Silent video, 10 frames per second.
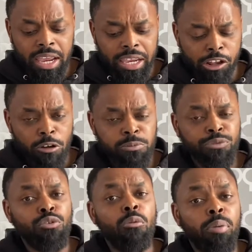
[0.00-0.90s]
he comes
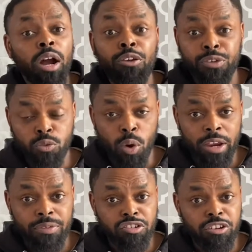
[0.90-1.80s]
before Potiphar's wife
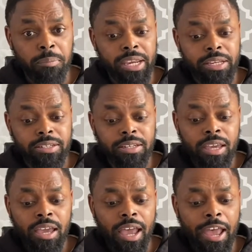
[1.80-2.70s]
and she makes
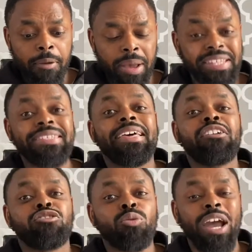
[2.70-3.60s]
a
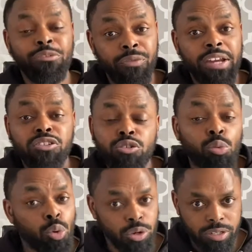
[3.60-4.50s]
sexual advance
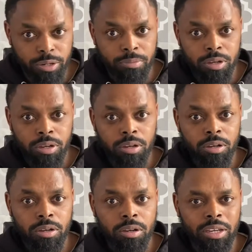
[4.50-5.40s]
towards him,
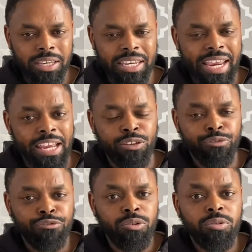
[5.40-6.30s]
he had the
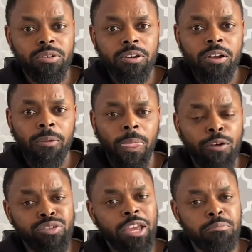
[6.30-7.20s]
fruit of
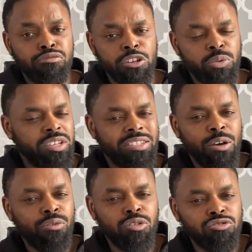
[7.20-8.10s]
temperance, which is
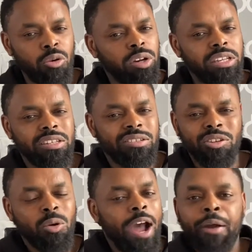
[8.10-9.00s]
self-control, and he says,
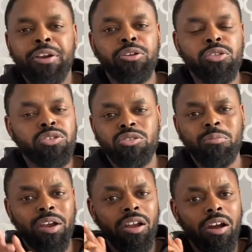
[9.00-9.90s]
no, how can I do this to
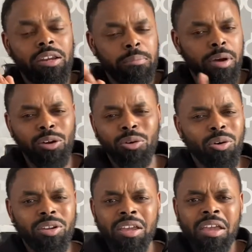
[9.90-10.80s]
my God and my
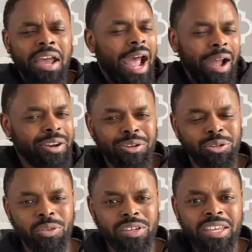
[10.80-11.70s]
Lord? How can I do
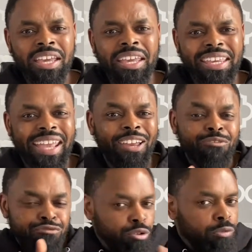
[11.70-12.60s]
this? He had
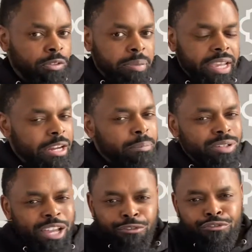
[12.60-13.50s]
fruit from the beginning, but
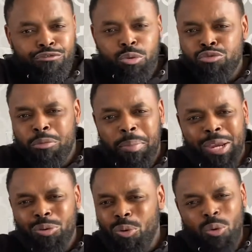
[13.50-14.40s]
that fruit remained
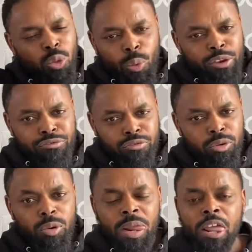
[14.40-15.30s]
all the way
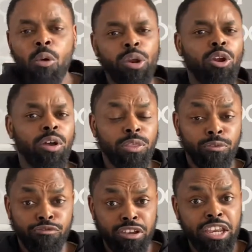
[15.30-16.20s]
through. When you look at the
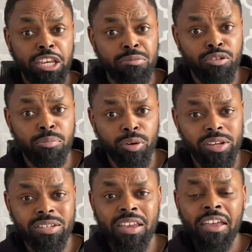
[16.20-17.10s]
3 Hebrew
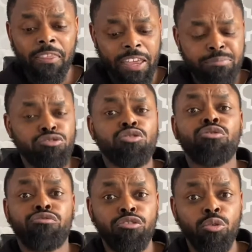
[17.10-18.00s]
boys, they produced
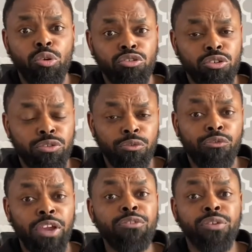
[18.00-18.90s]
fruit, which was
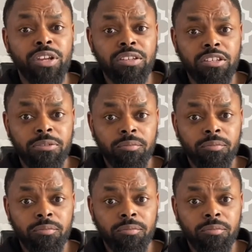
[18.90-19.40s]
faithfulness.